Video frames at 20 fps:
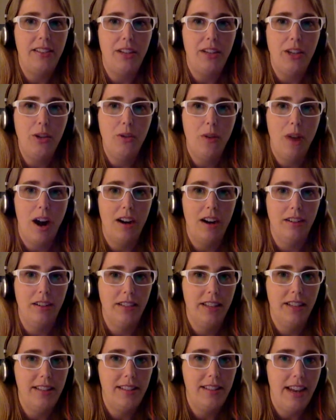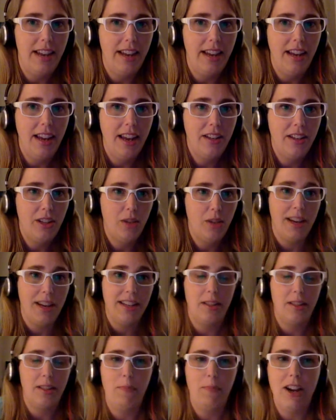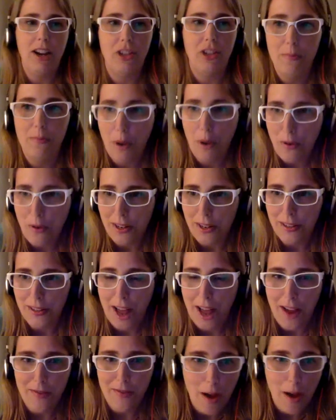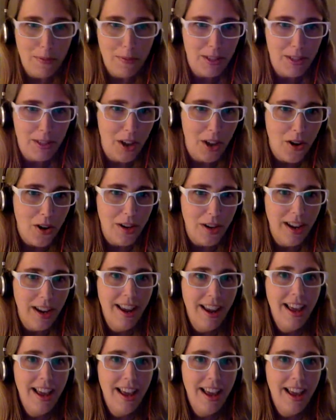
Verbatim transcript: You are listening to a special bonus live episode.